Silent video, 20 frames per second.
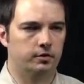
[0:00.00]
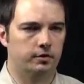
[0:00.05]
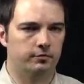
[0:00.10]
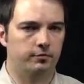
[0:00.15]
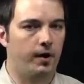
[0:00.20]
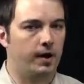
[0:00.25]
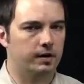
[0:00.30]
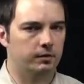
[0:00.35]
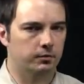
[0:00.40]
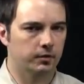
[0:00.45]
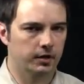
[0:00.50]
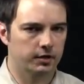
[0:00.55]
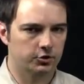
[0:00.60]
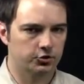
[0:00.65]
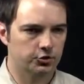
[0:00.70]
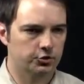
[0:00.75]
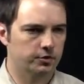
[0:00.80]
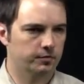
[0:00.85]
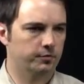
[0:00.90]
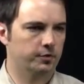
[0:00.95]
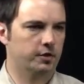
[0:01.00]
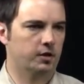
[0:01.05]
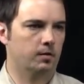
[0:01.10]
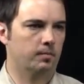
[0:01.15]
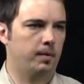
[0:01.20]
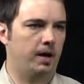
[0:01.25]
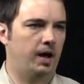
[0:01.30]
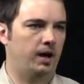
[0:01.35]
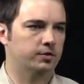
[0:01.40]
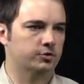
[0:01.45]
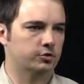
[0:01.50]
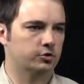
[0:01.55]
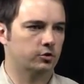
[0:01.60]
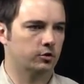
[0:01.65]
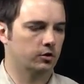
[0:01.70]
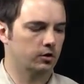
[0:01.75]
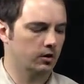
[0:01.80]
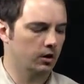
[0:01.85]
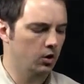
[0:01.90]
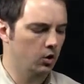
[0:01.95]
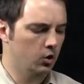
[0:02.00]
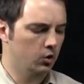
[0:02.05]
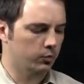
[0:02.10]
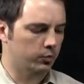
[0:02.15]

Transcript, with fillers: defining relationship for the capacitor